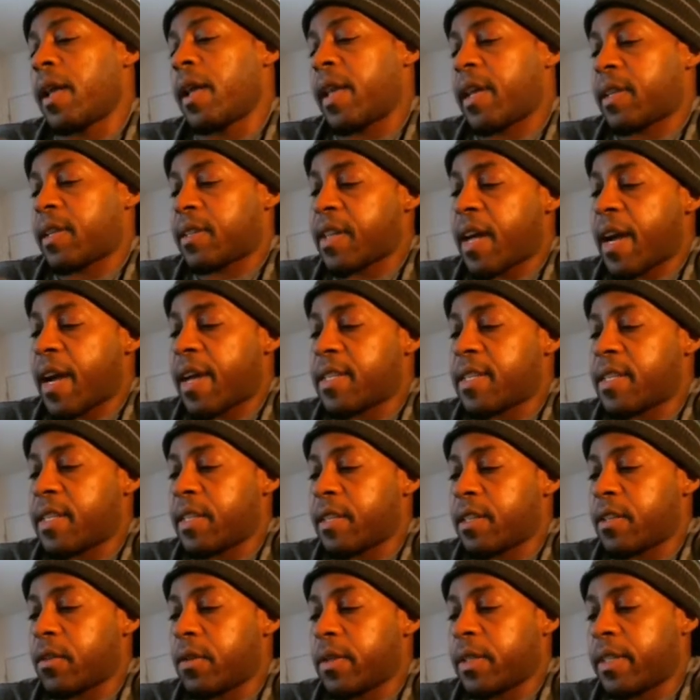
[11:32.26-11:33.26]
ties
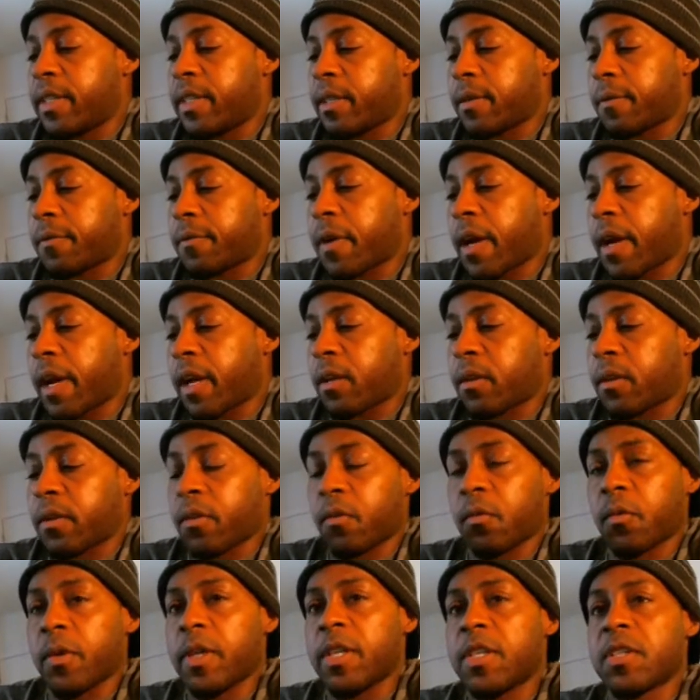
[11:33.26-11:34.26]
into identifying
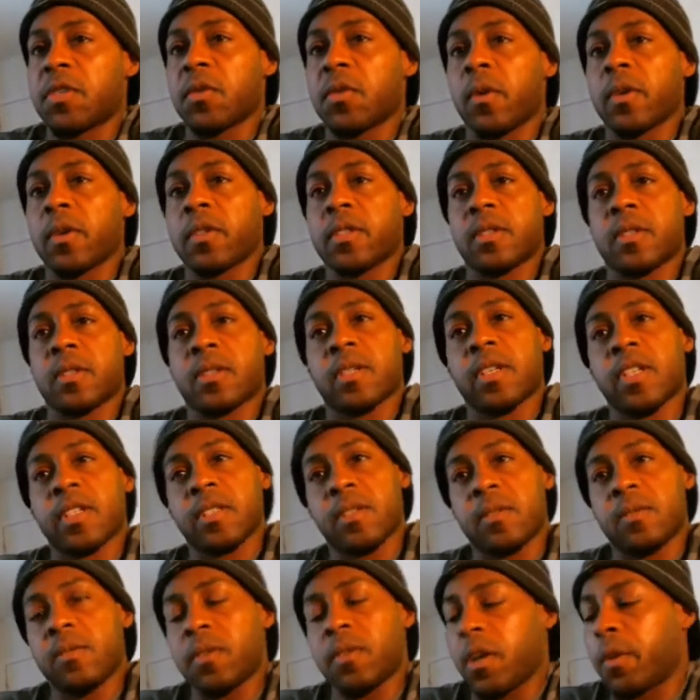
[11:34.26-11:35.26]
the resources,
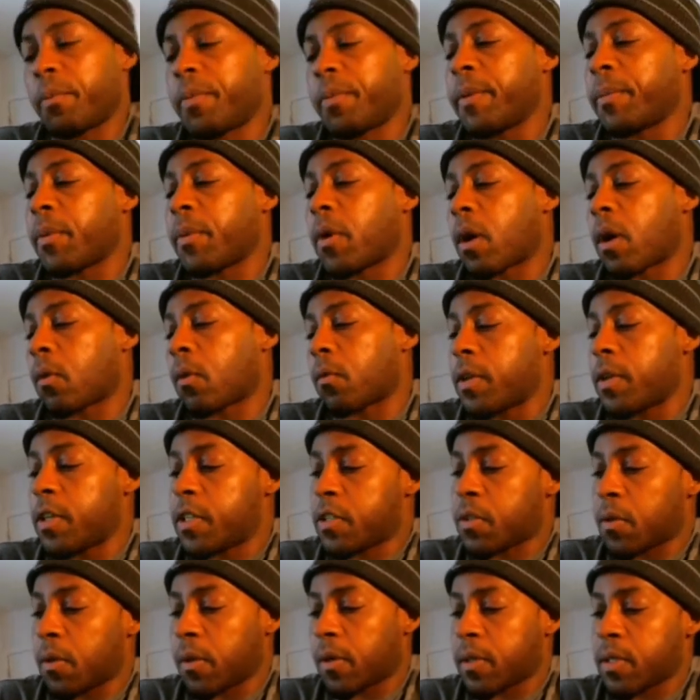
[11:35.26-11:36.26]
because, you know, people are a
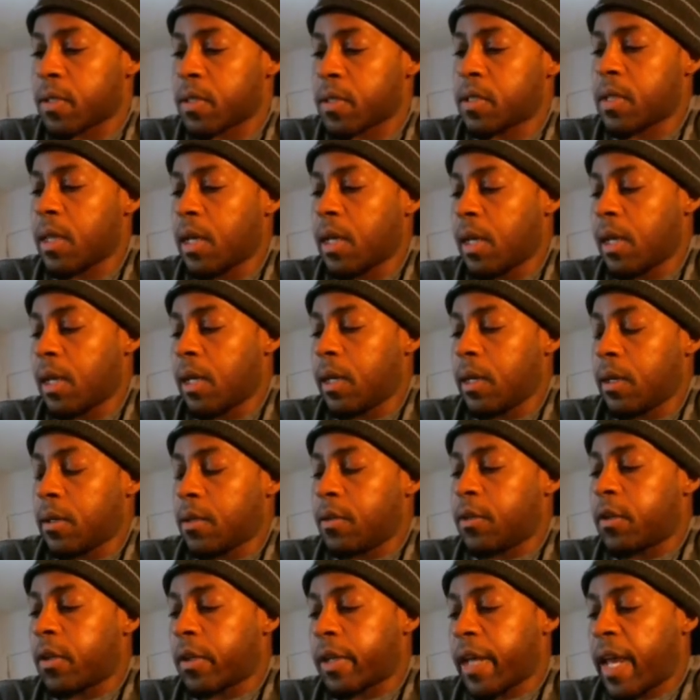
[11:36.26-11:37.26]
resource.
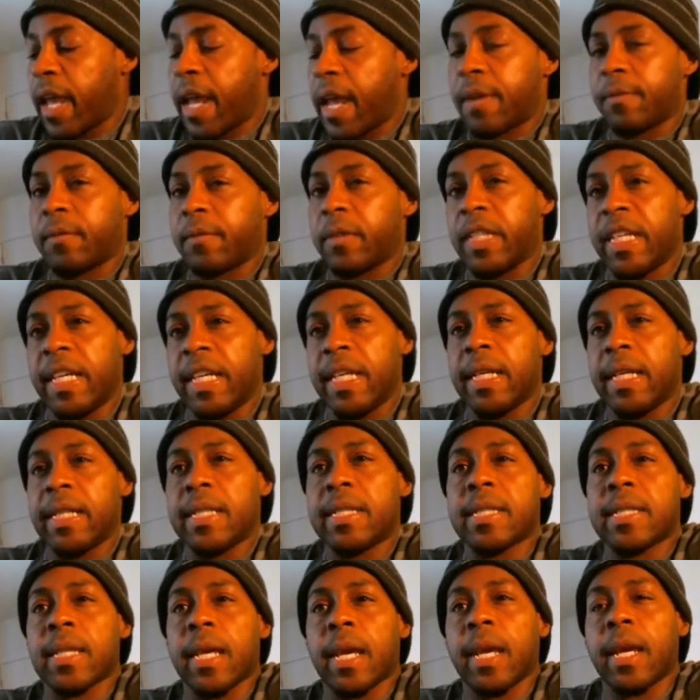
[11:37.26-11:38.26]
You know, they have
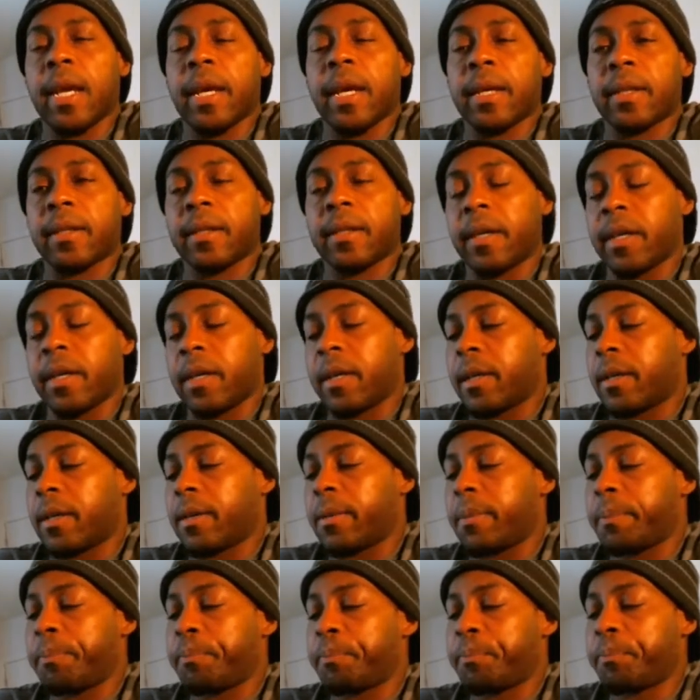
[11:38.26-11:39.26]
needs, and
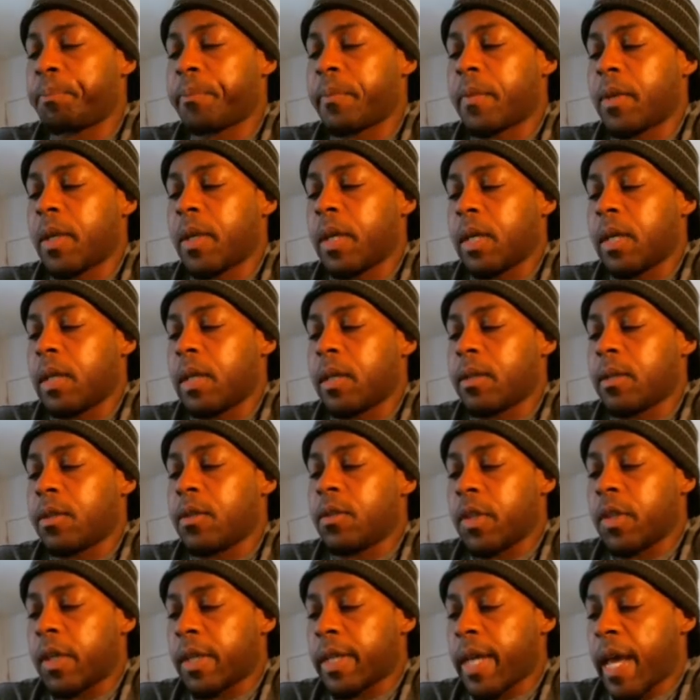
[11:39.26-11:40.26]

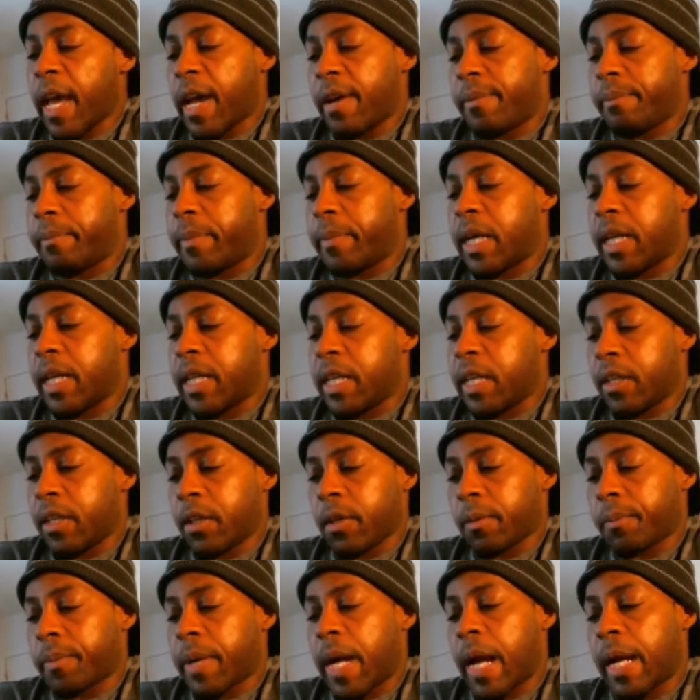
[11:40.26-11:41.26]
you know, they have money in
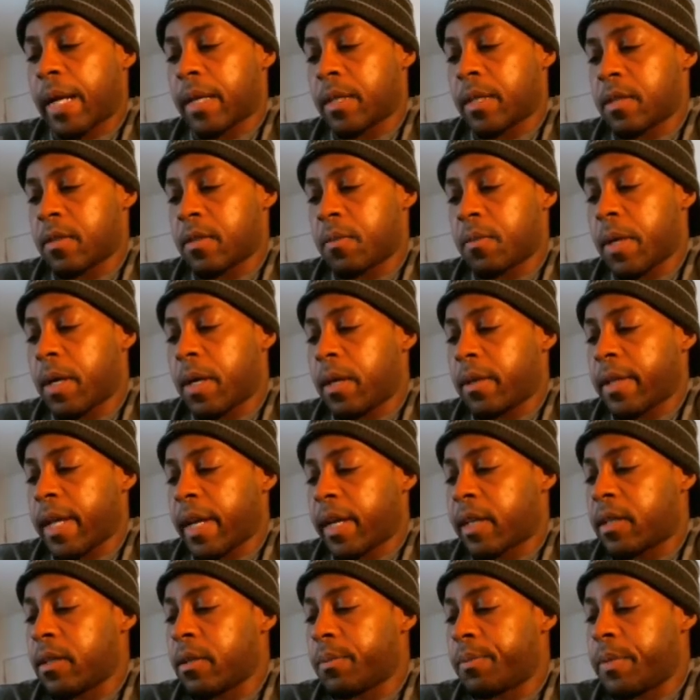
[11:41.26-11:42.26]
their pocket as well
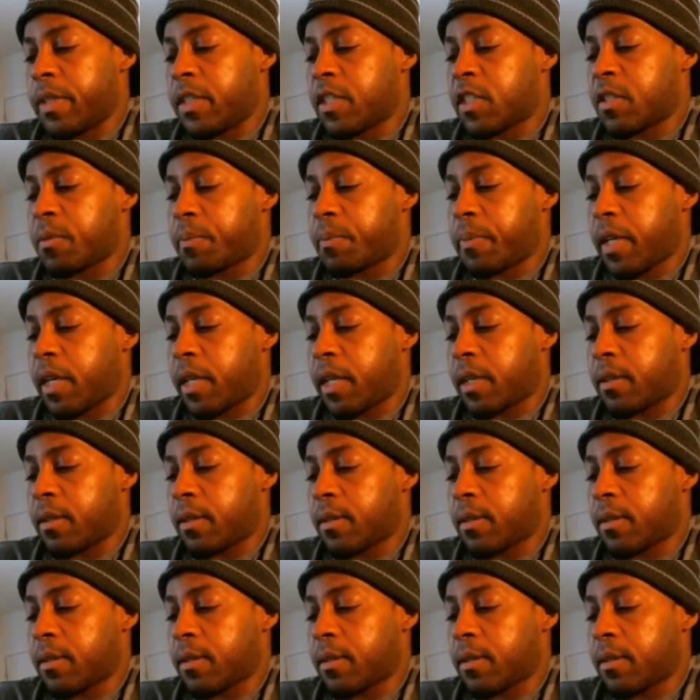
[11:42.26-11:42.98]
that could be spent.